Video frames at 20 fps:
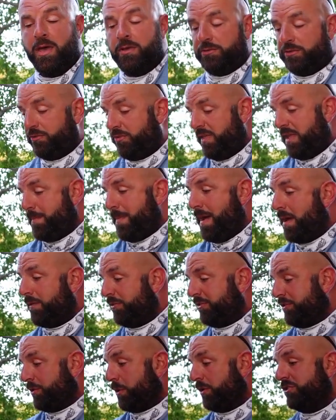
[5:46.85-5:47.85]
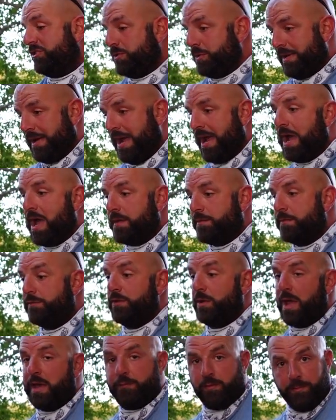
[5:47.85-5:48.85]
So it's the amount of storage you would have if
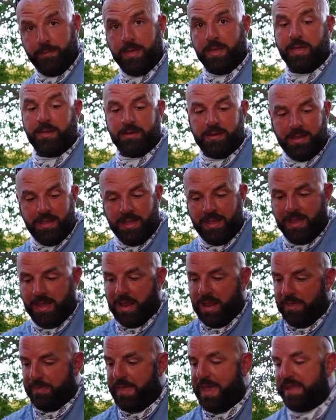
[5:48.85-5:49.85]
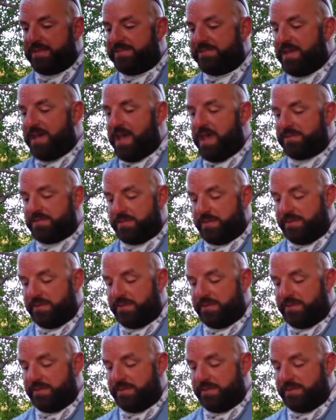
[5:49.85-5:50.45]
you have a bed that size.